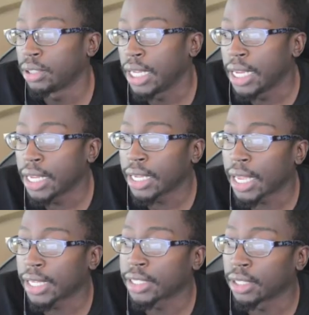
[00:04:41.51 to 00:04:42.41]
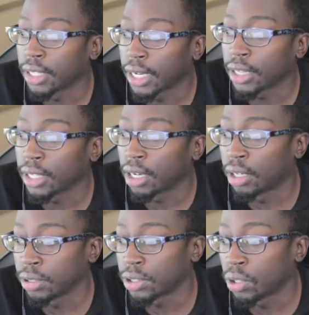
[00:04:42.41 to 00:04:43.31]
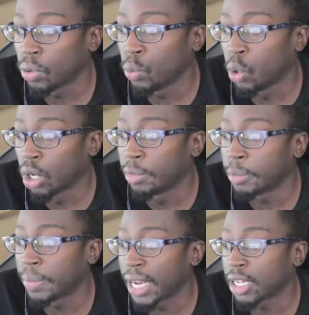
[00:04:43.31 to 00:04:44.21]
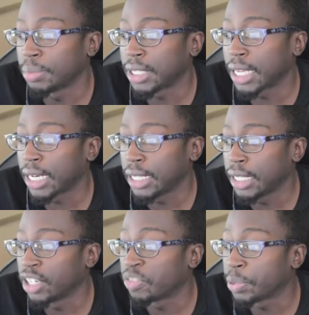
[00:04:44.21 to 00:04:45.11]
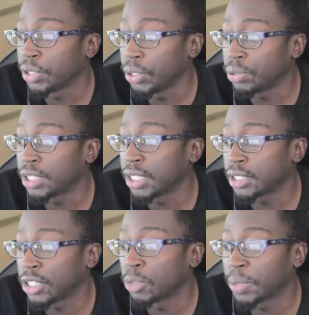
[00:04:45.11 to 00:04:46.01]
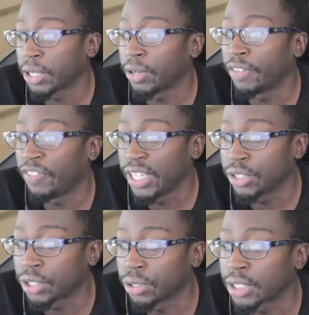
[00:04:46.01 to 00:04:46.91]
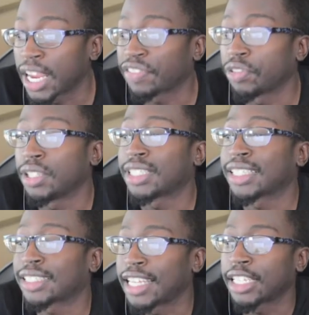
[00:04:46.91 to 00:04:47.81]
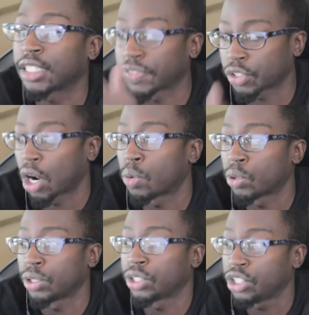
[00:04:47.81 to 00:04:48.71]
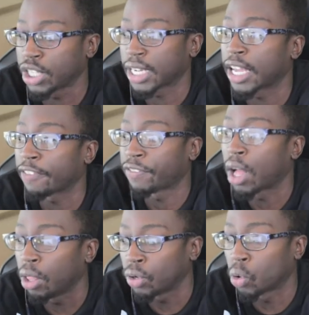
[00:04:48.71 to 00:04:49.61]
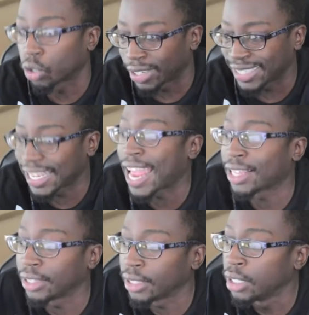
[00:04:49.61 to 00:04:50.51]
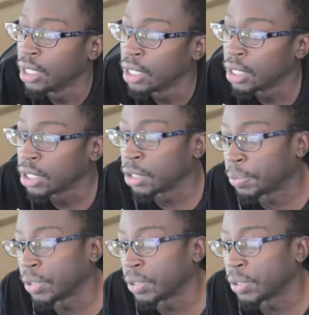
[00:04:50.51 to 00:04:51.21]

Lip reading: EA has likely also warmed back up to the idea of producing single-player adventures after the success of Star Wars Jedi Fallen Order. Exactly. The